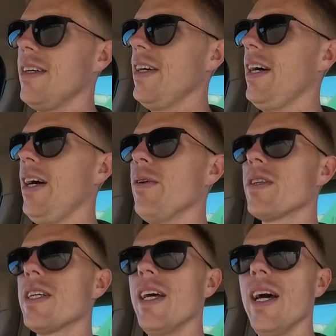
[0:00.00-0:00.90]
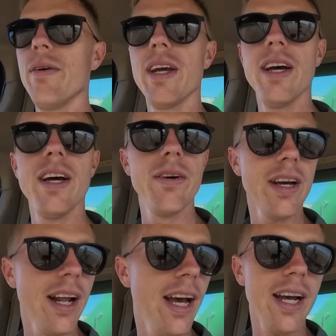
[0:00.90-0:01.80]
We'll see how we go. We're
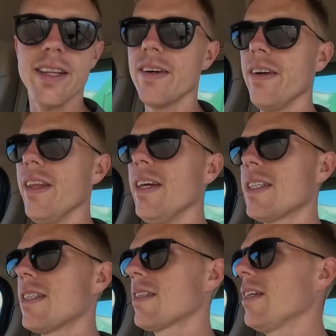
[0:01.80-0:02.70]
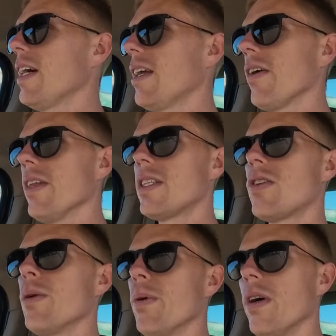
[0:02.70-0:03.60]
going to hack through this. Glad I got the
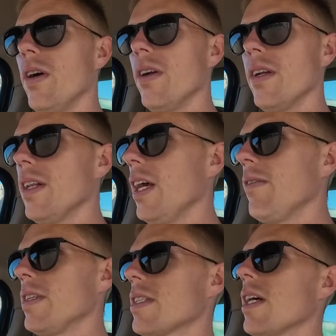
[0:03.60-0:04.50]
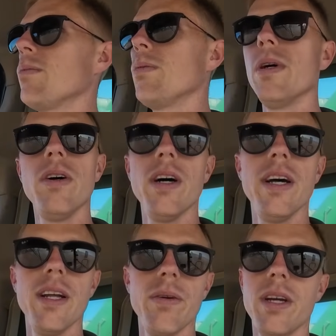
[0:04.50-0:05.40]
stripper on, leaving stubble
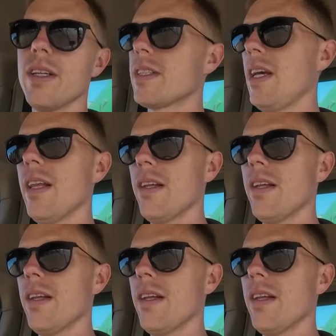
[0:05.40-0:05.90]
behind, and we can just get